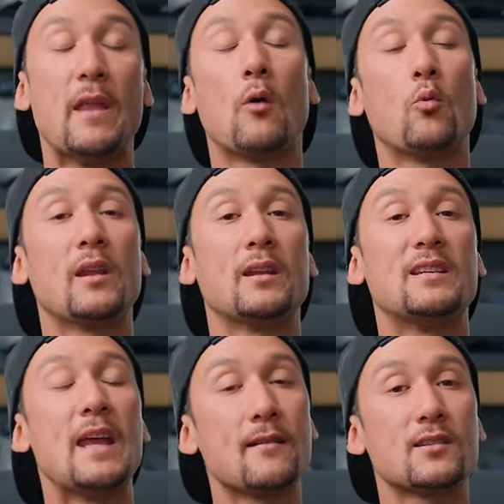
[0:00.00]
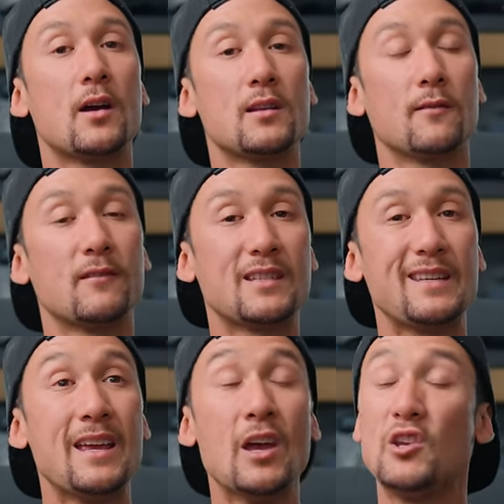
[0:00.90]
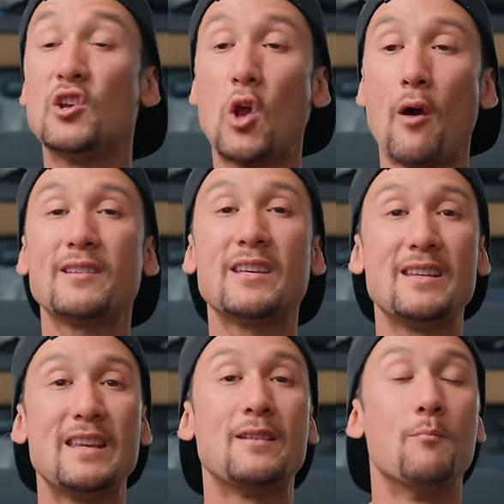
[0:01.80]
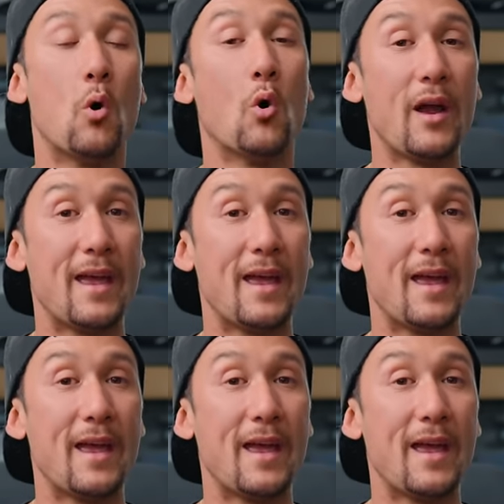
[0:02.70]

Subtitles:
Now, one of the downsides, obviously, you're going to need more